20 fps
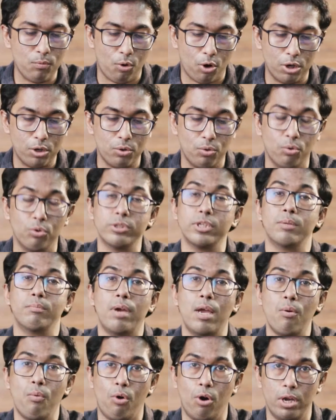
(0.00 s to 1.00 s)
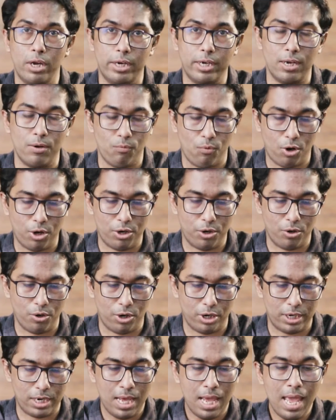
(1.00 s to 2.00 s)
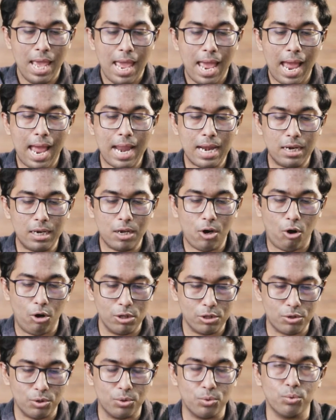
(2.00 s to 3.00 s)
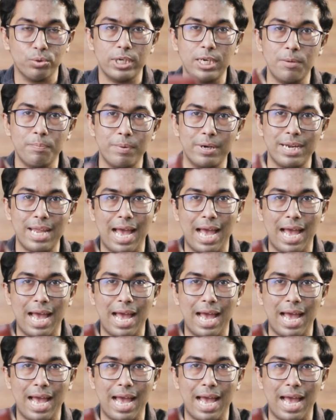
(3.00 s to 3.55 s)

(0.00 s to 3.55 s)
what goes in my wallet and what not, and also to keep it